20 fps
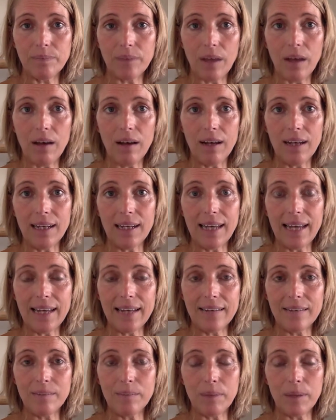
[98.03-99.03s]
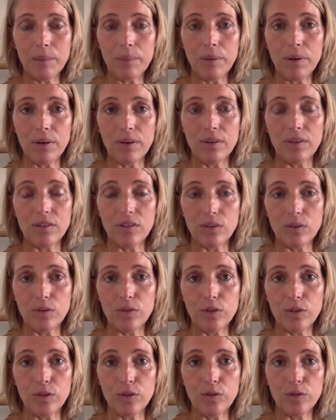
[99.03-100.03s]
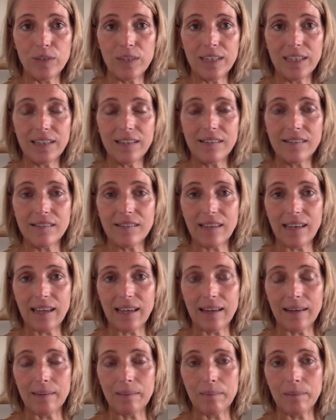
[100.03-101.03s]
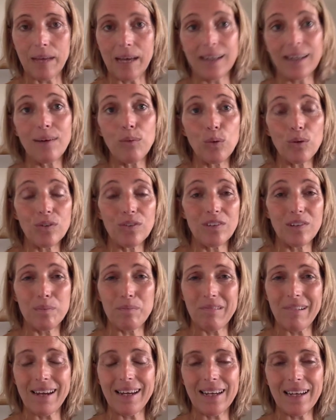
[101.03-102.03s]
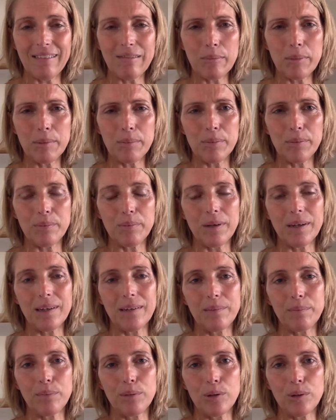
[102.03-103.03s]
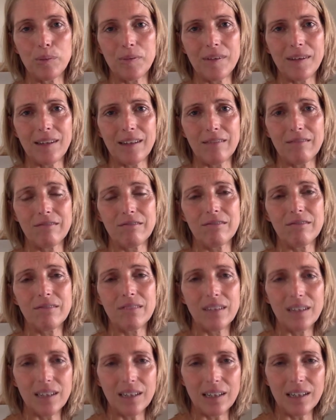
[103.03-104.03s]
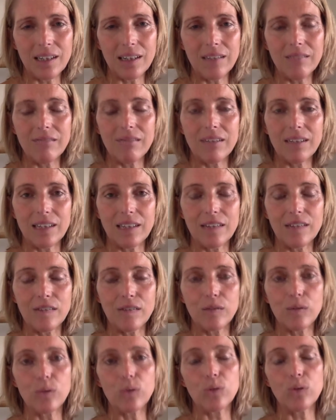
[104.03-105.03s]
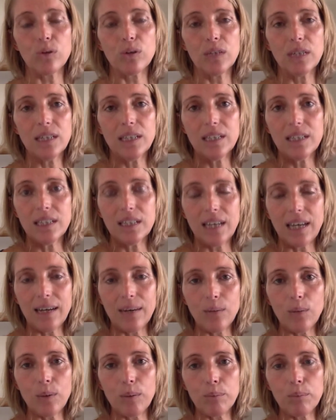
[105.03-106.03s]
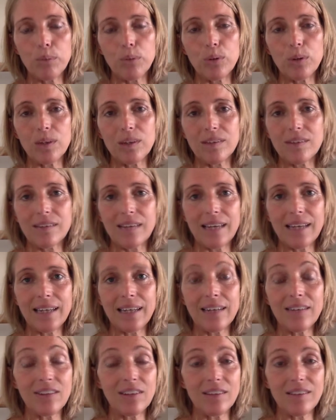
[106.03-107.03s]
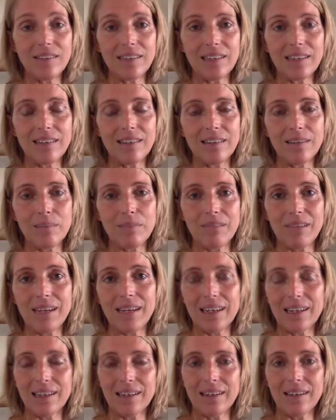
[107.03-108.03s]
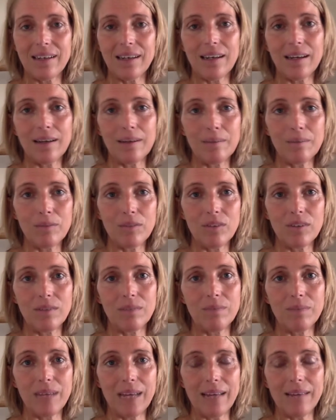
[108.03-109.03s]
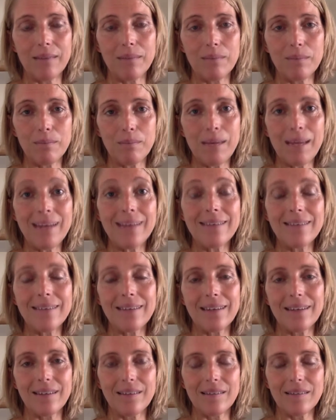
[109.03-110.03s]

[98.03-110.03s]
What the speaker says: I let my partner do a few feeds, and I wanted a break. I remember my boobs getting really, really sore at one point, and I just needed a break to get them mending.